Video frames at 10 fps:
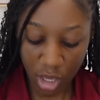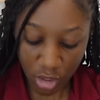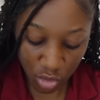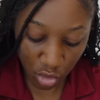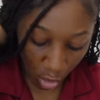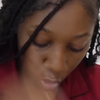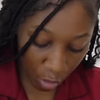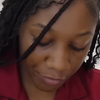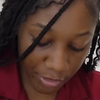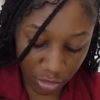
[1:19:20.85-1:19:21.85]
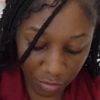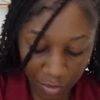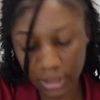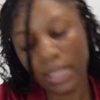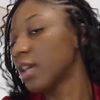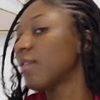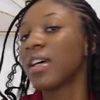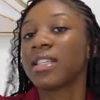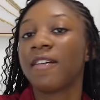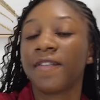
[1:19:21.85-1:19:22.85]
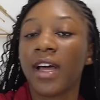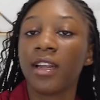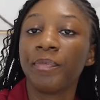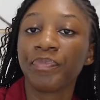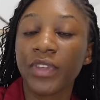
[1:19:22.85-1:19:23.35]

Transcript: so first of all they gave us a fan